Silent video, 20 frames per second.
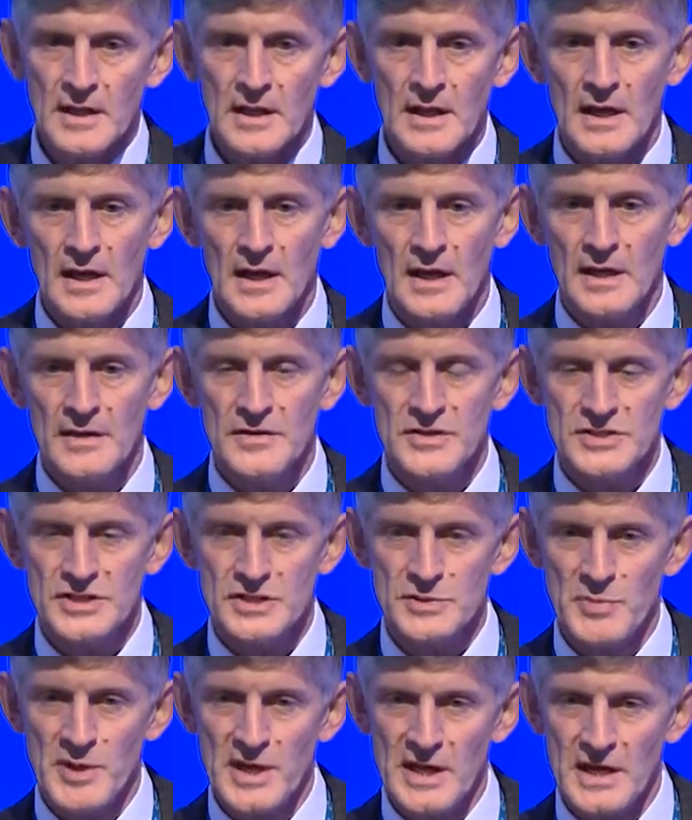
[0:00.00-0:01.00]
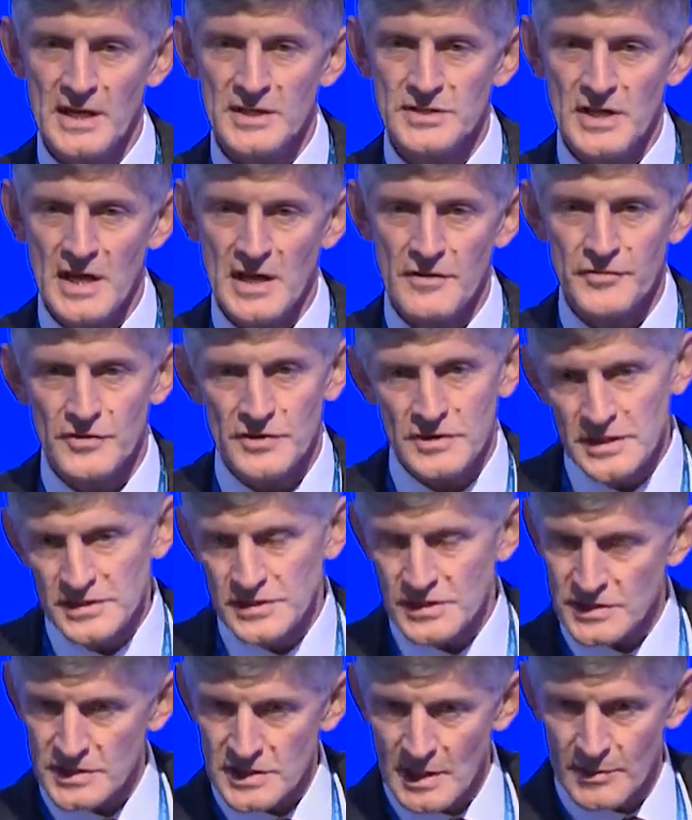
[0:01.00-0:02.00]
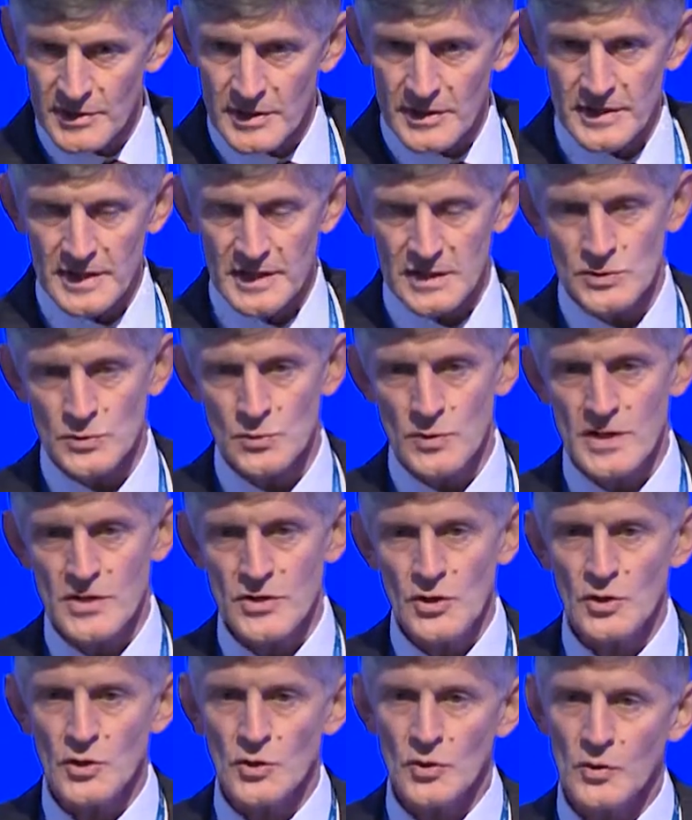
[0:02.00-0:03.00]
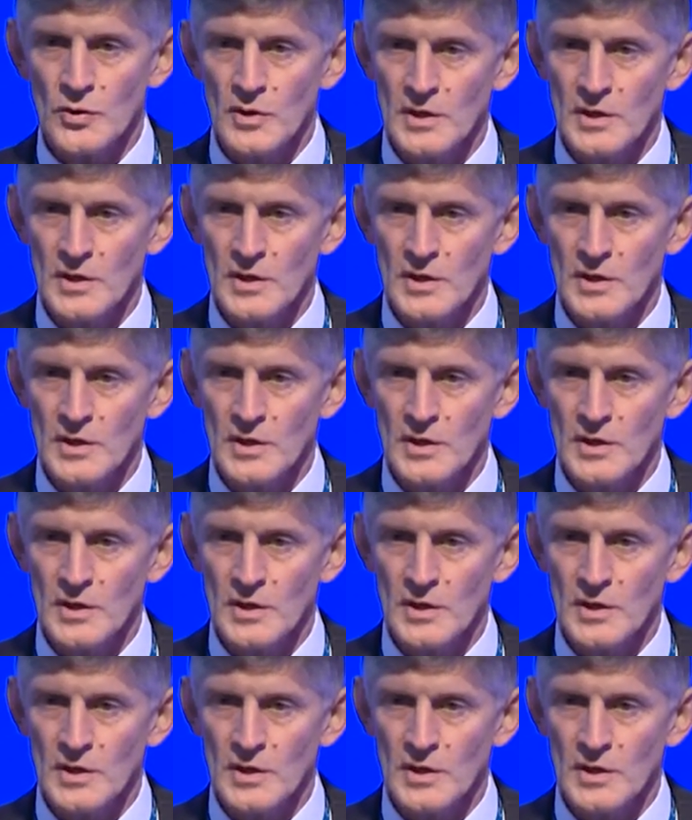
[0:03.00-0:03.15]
Uh, this is BASF, and this is some of the things we do.